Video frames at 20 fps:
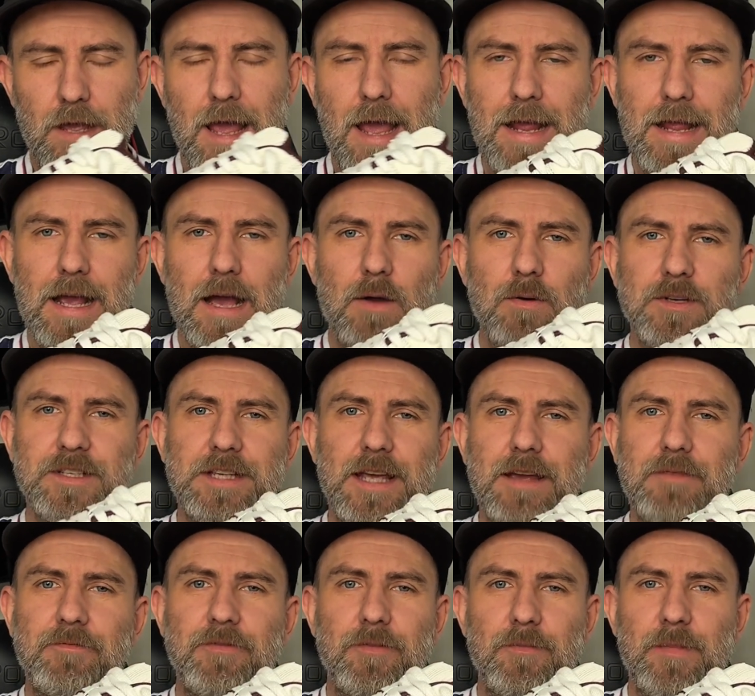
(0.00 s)
8 out of
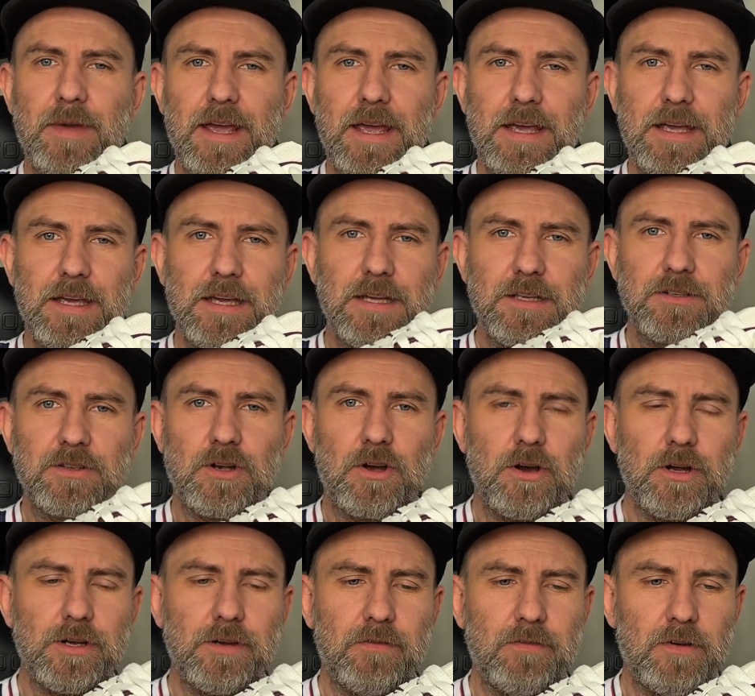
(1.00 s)
10 for me is
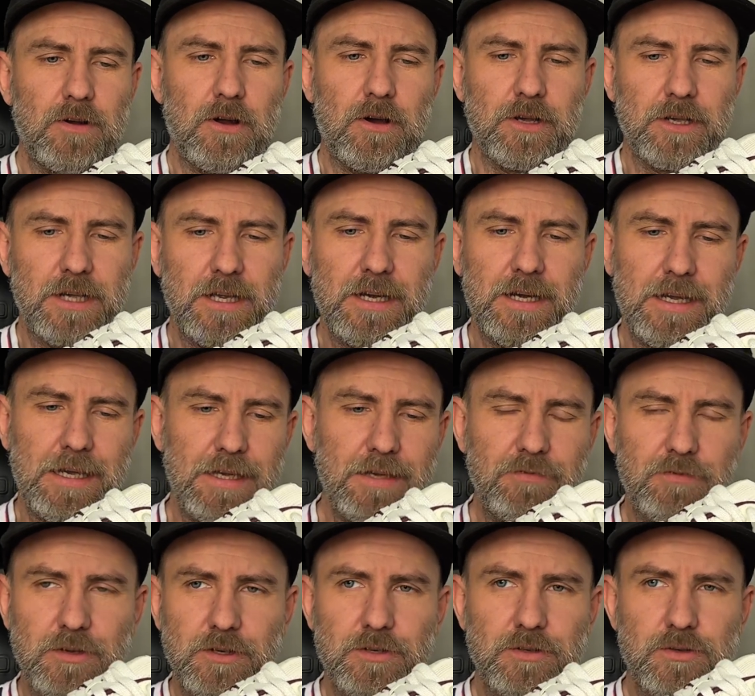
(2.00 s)
kind of like an
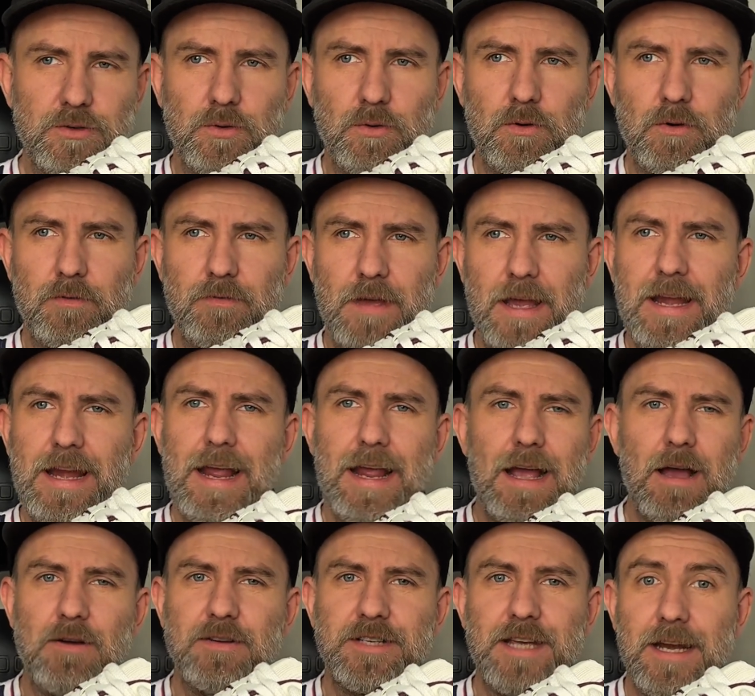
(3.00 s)
even sort of... An 8
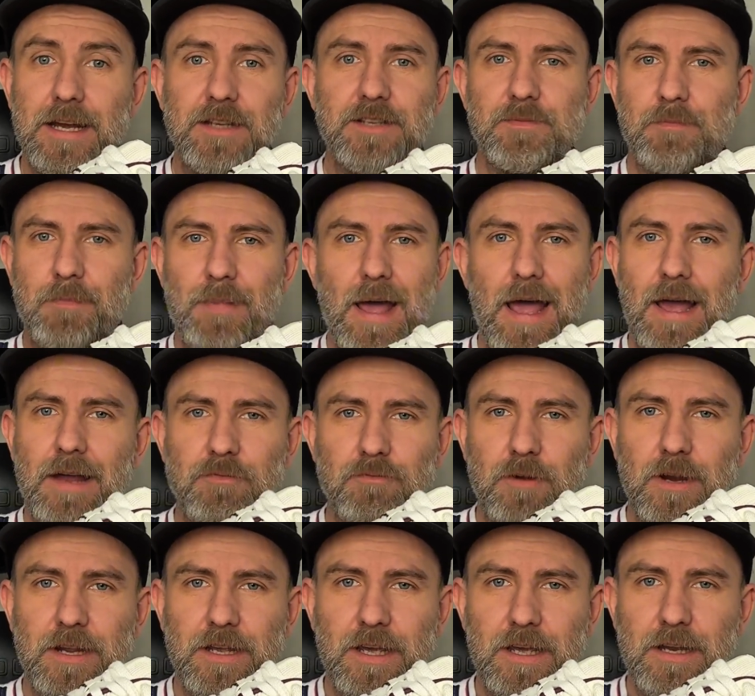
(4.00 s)
out of 10 isn't a bad
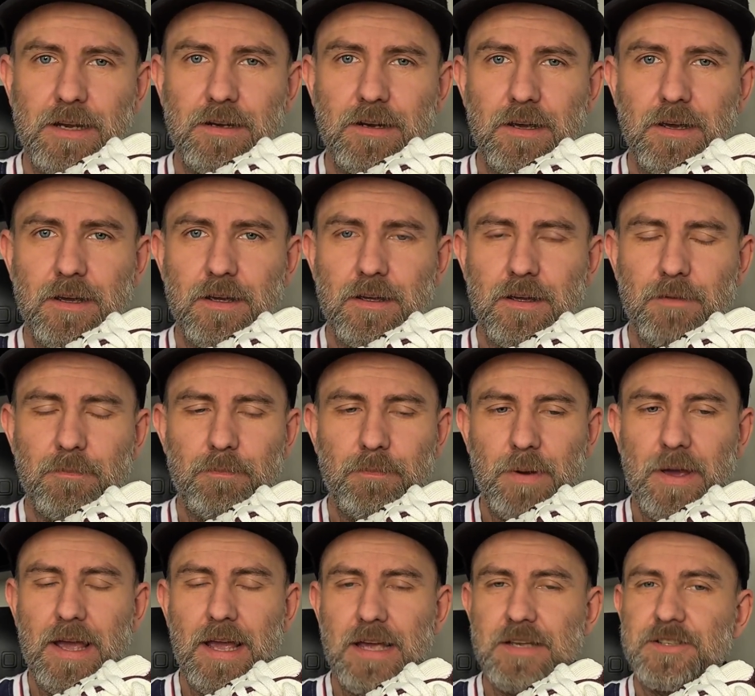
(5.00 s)
rating,
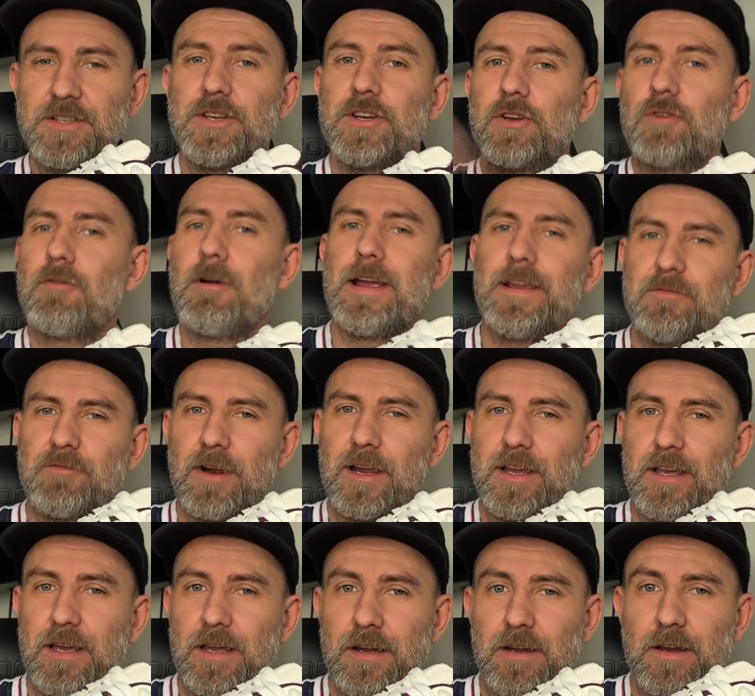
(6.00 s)
but it isn't a great
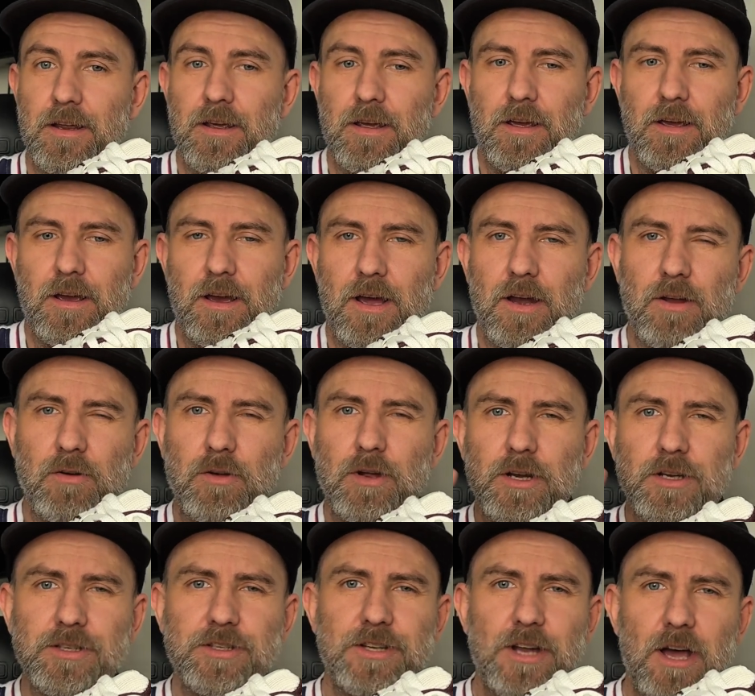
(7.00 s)
rating. And I'm
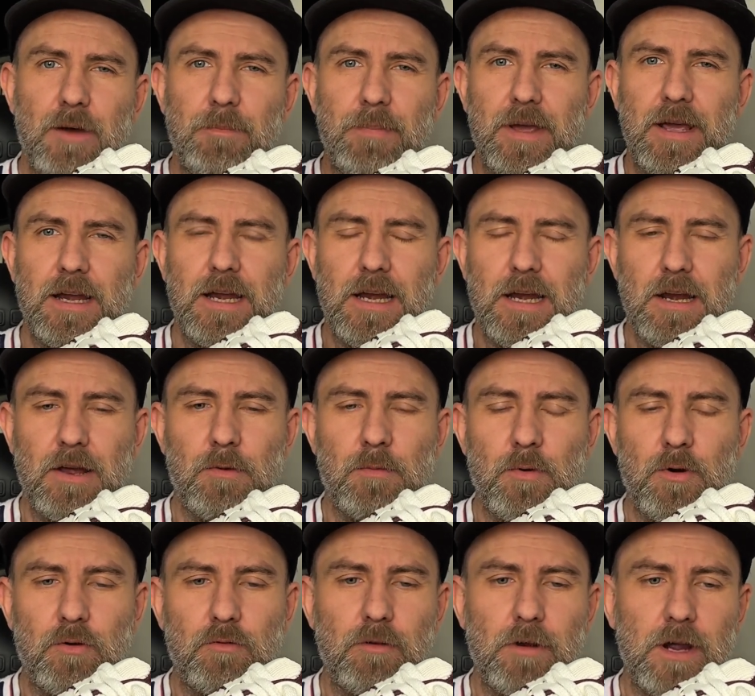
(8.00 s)
going to start being a little
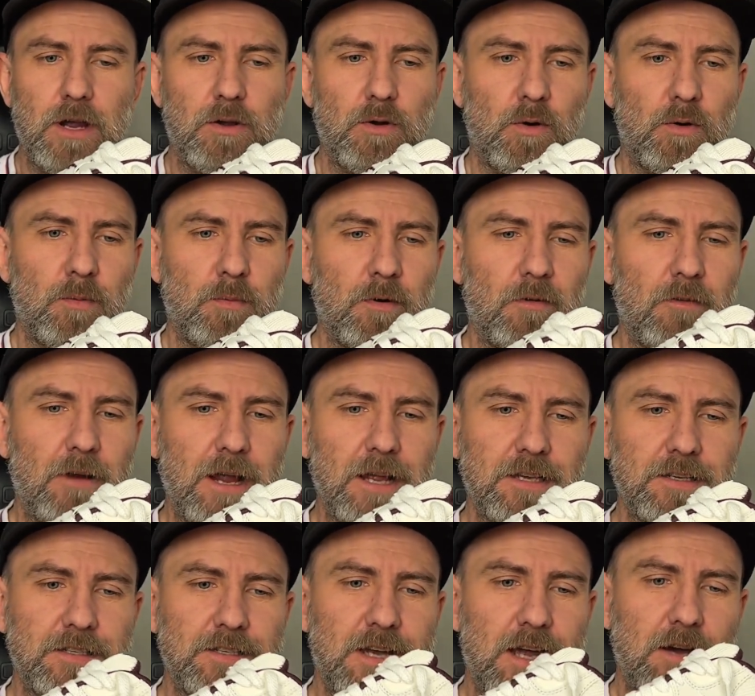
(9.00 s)
more critical on my
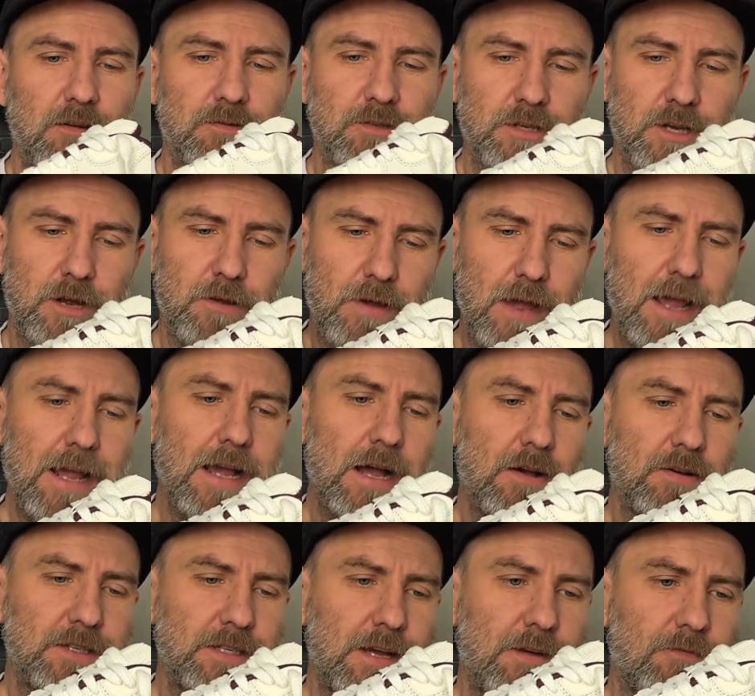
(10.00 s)
ratings now. So 8
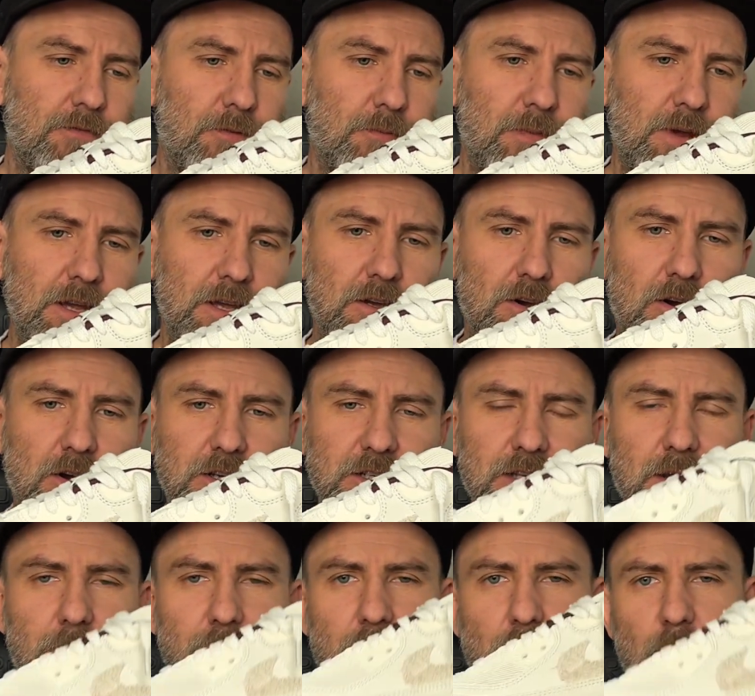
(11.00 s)
out of 10 from me,
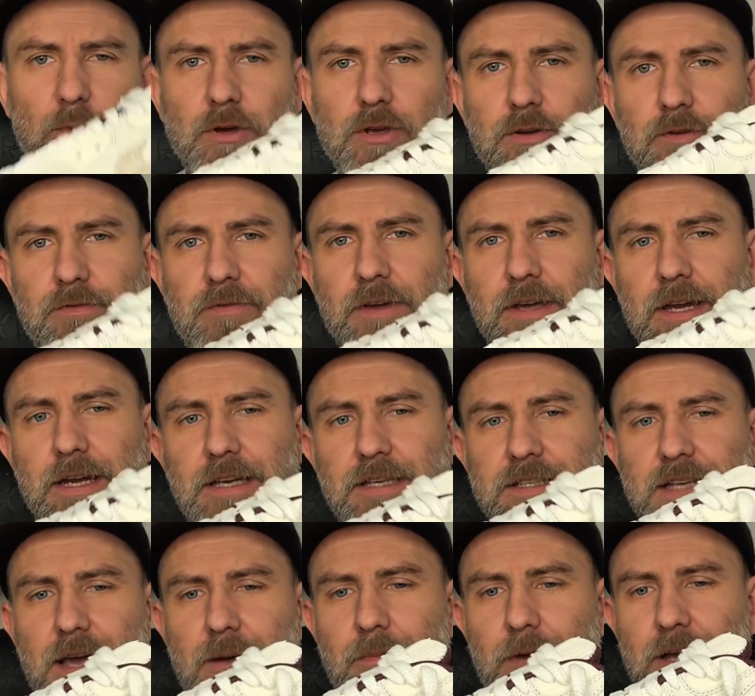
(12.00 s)
guys. Let me know what you think of
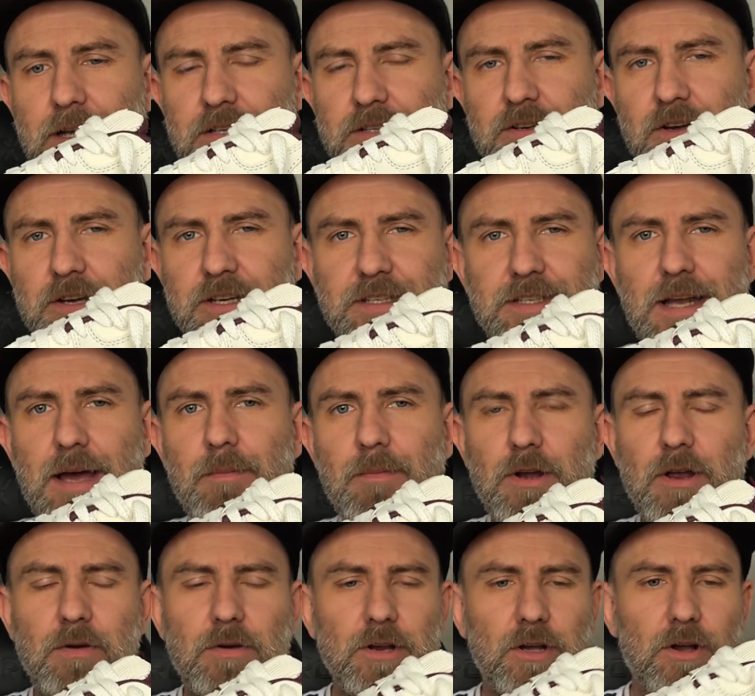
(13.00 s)
these Air Max 90s down
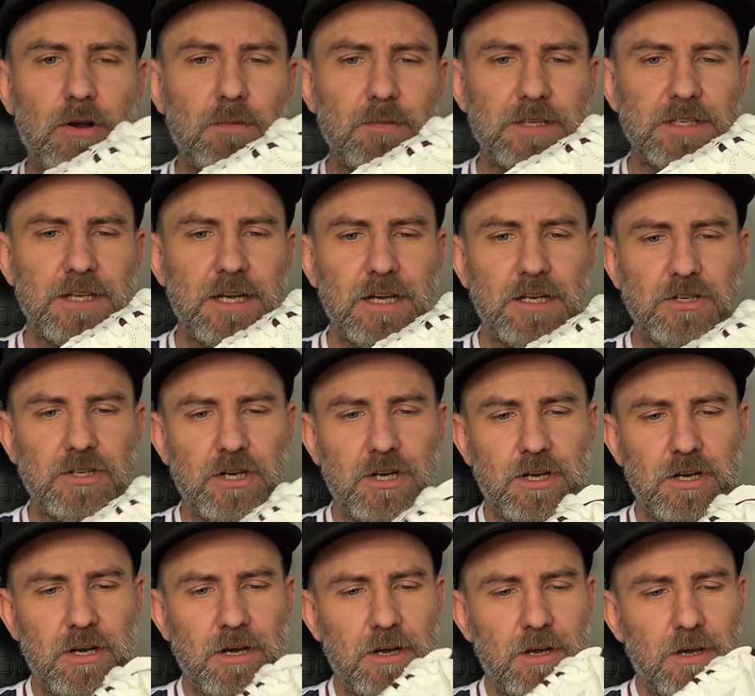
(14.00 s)
below in the comment section.